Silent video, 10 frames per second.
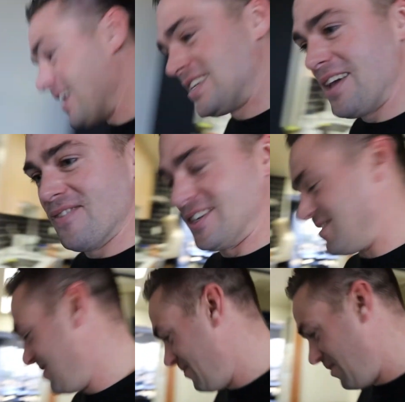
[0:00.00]
a tape
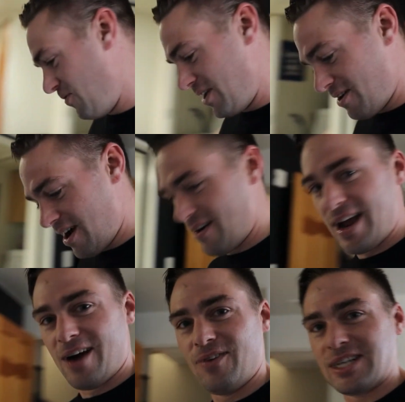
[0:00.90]
measure and then we'll figure out
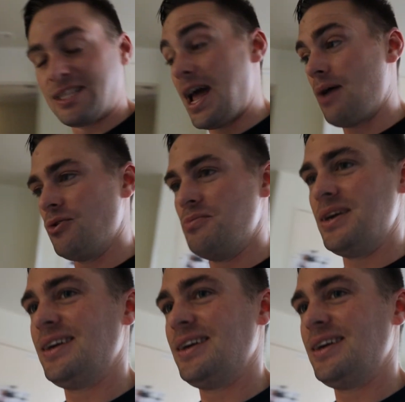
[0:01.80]
how much that would be.